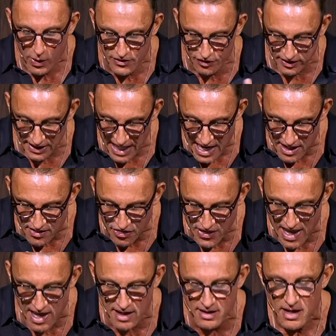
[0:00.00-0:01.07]
which led
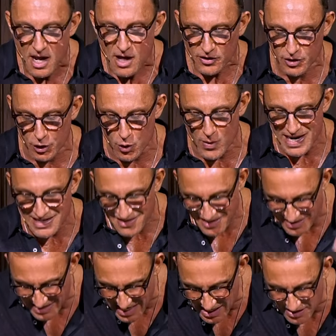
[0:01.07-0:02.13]
then to
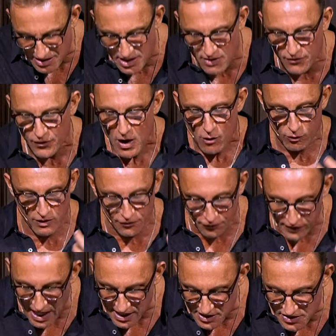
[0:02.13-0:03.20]
instinctive,
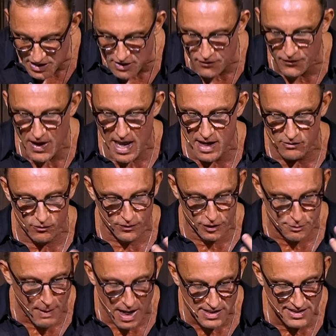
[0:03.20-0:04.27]
reflexive, and
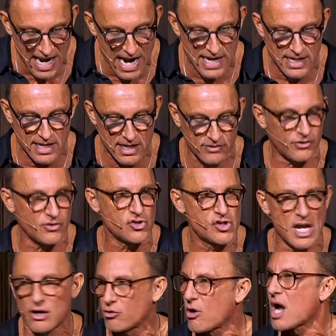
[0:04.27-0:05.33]
spontaneous
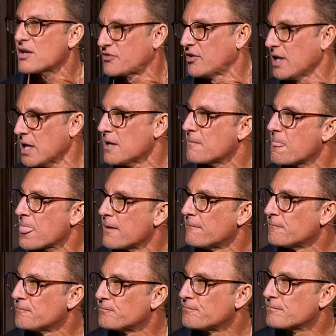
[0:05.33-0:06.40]
generosity.
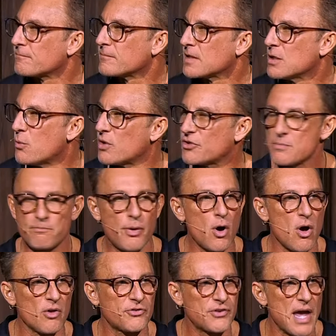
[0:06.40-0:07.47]
It wasn't
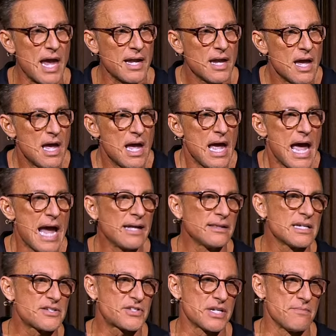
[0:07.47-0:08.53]
Paul saying, hey,
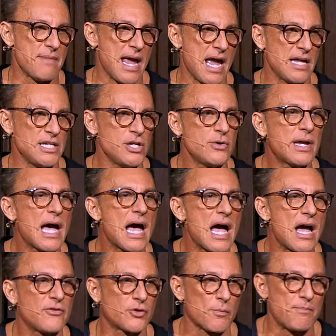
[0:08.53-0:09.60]
listen, man, you
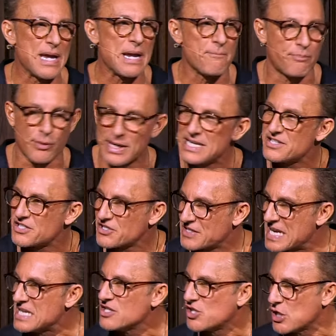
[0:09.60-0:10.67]
guys are being pretty
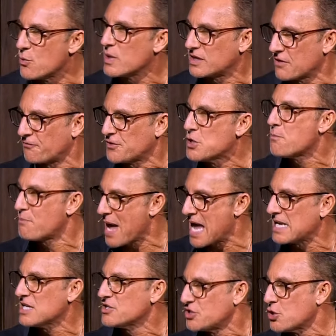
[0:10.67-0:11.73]
stingy with the few
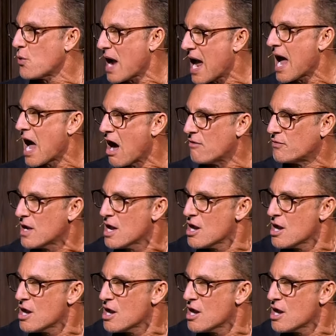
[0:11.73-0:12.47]
pennies you have.